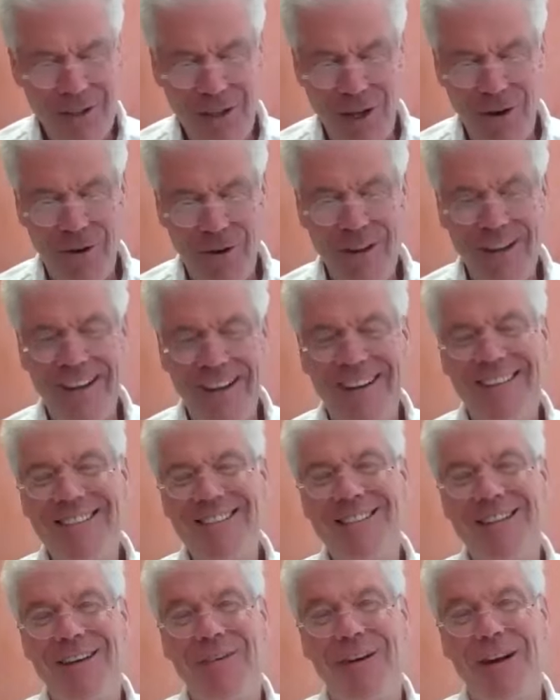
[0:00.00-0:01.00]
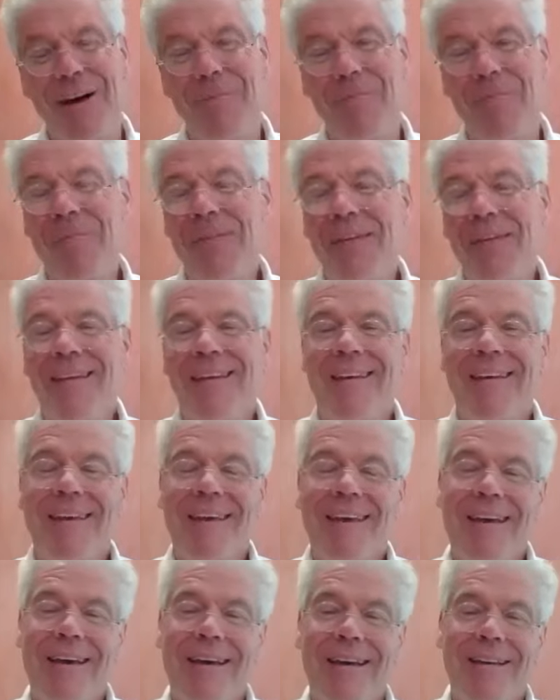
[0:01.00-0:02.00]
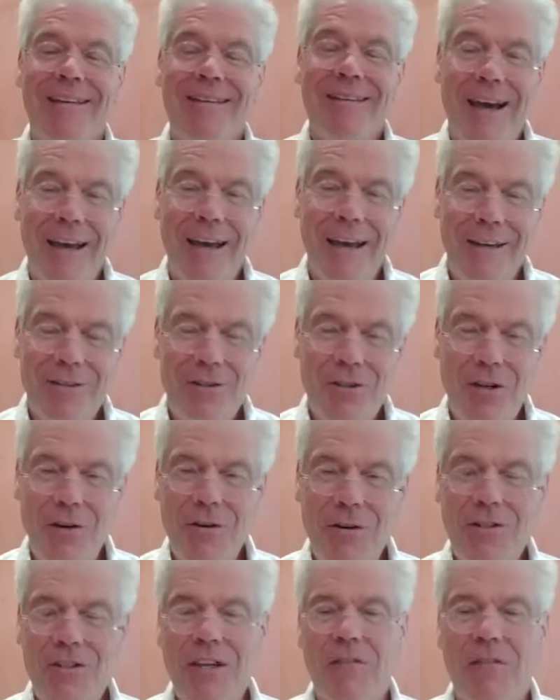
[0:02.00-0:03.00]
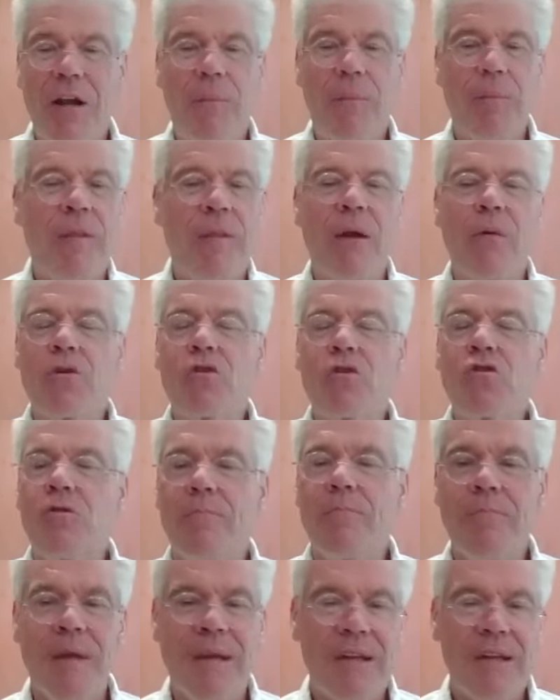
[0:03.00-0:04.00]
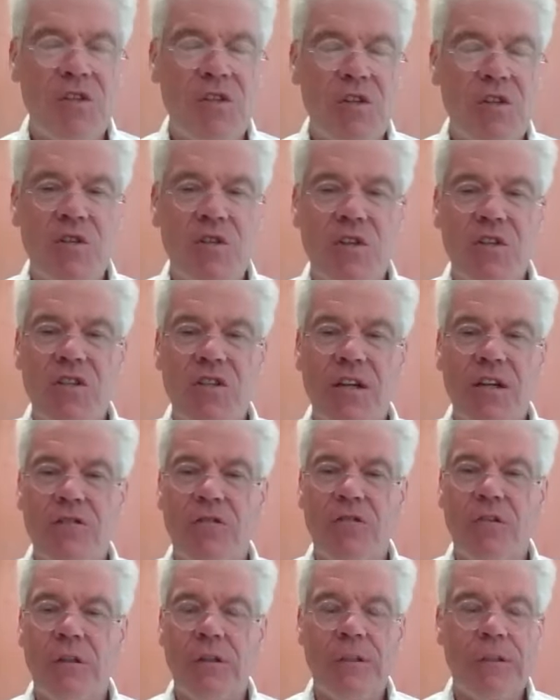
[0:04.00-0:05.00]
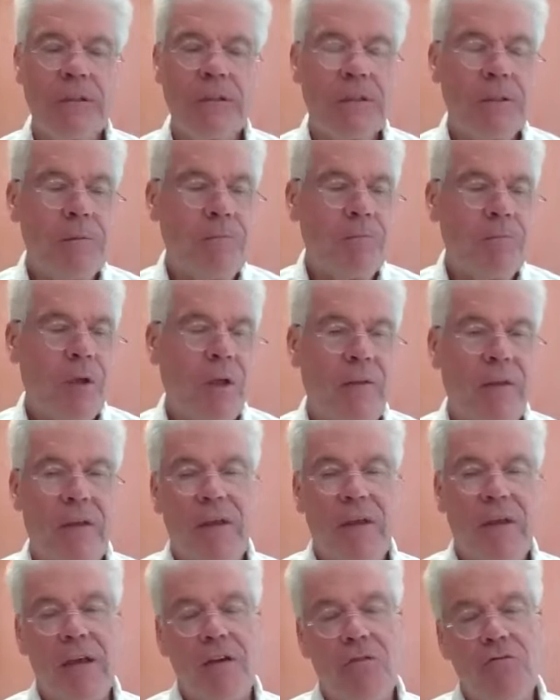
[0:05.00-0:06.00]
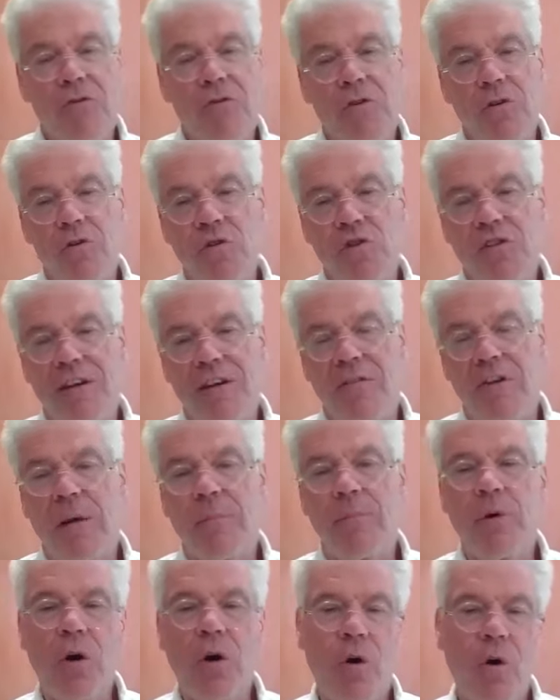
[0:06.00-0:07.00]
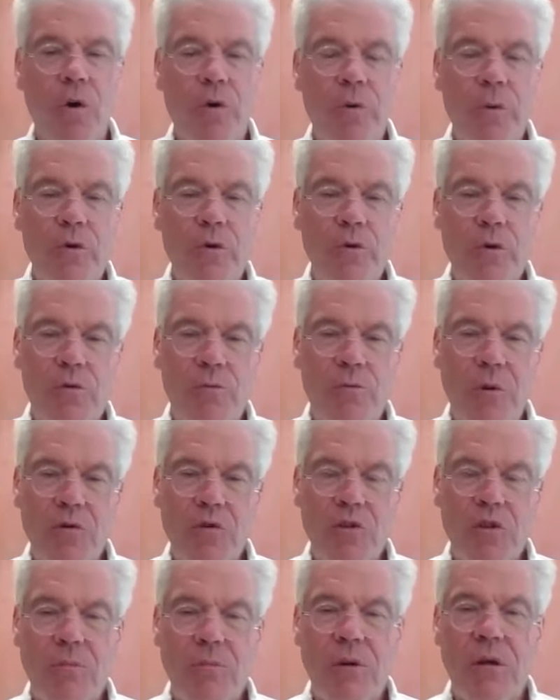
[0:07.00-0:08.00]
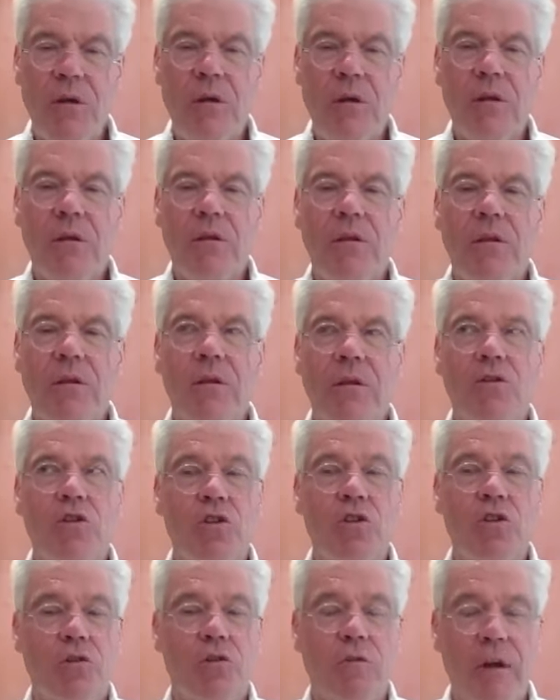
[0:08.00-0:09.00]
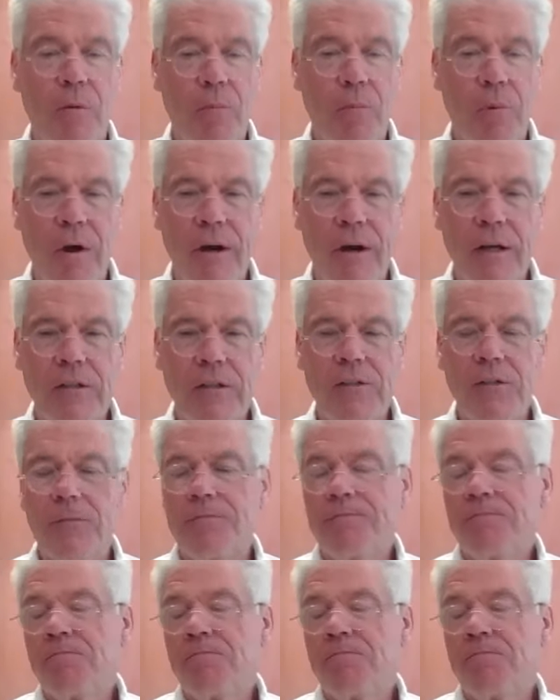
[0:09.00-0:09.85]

cherry uh, seven up and diet cherry seven up, and they were tremendously successful. And then they introduced seven up gold, which was supposed to be the ginger ale product.